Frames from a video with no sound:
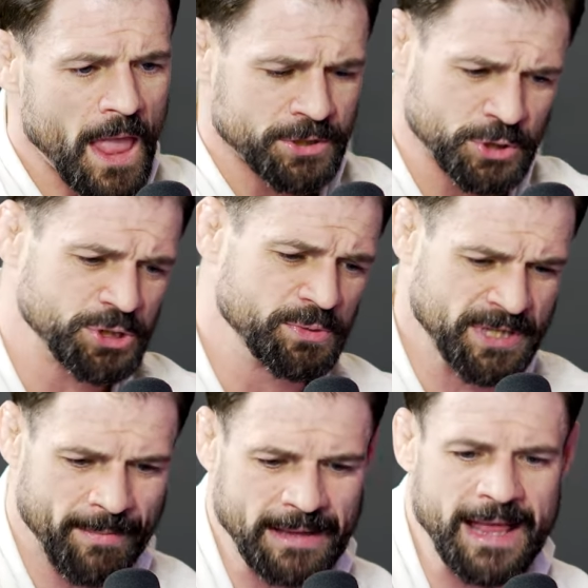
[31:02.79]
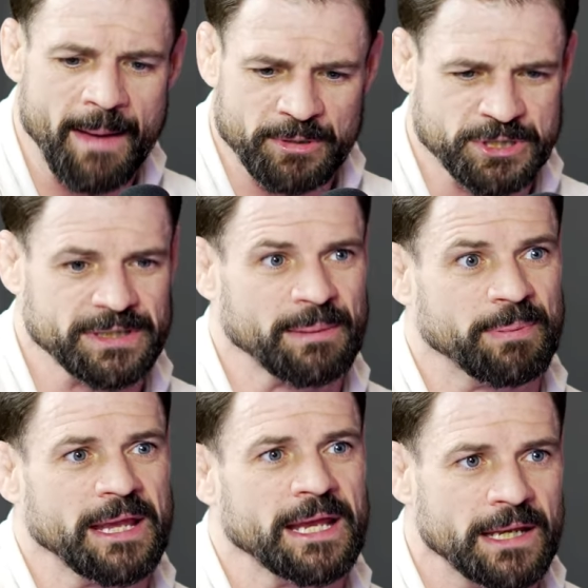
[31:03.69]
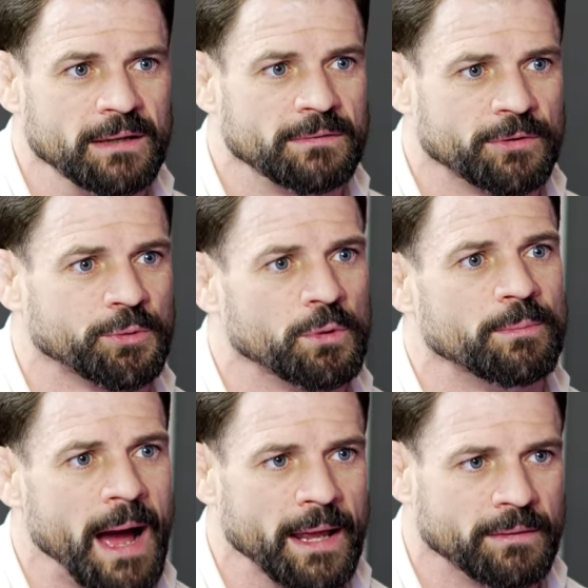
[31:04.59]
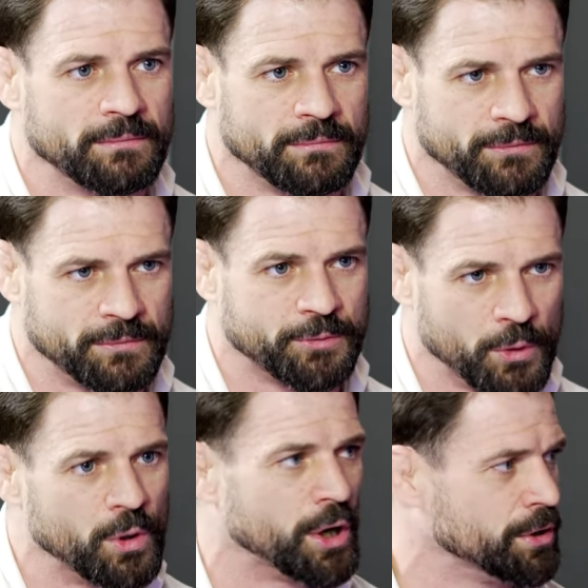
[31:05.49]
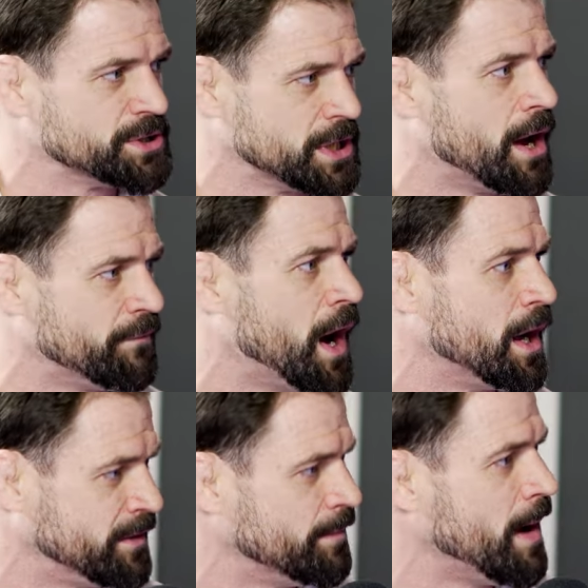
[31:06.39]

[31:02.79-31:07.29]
so she was on my lap and she like peed through my threw her stuff onto